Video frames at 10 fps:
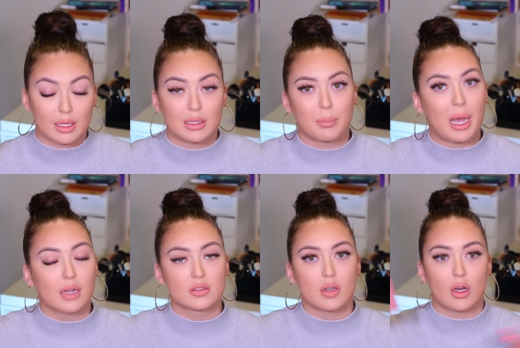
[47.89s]
and the
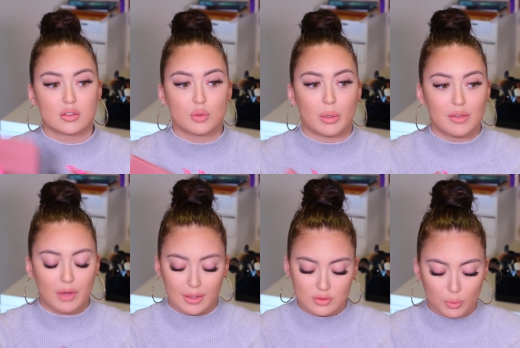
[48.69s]
box costs
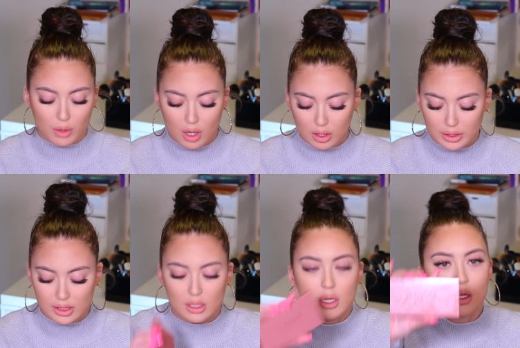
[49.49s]
$25, so we're
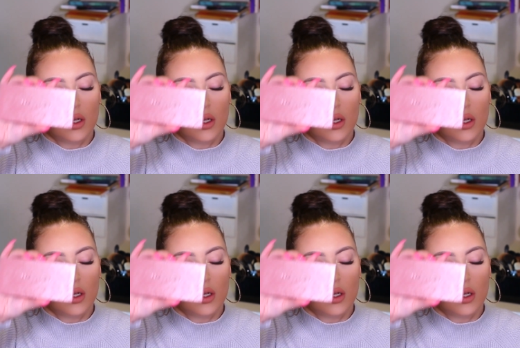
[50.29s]
already